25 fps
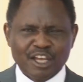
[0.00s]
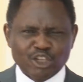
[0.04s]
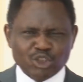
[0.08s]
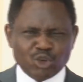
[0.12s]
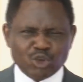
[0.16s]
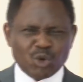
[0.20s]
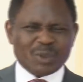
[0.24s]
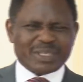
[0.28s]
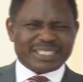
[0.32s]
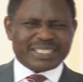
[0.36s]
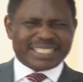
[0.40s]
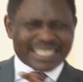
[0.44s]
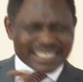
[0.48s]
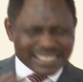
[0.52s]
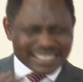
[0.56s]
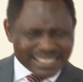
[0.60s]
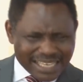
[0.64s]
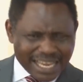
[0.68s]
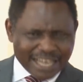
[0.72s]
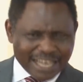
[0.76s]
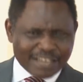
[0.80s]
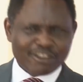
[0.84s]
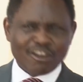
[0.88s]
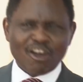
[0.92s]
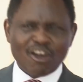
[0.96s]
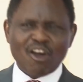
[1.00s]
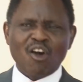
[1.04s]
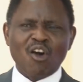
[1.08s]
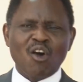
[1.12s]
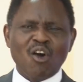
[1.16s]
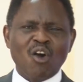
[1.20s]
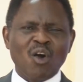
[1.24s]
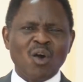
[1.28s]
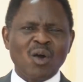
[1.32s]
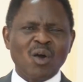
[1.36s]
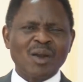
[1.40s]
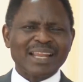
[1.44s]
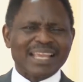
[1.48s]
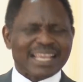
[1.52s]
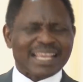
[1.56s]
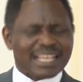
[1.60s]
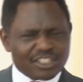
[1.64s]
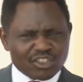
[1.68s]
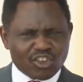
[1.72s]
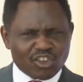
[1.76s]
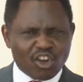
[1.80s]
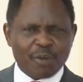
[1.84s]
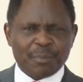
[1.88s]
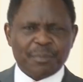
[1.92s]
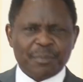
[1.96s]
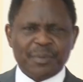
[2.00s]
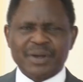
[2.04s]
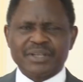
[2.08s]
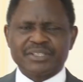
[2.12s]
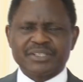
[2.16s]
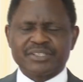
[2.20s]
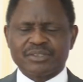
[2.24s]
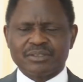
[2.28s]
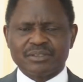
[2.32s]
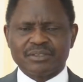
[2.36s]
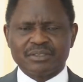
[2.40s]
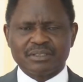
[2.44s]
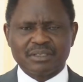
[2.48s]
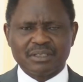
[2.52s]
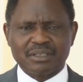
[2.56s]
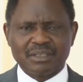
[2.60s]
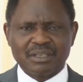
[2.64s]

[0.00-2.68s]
You disannul his operation.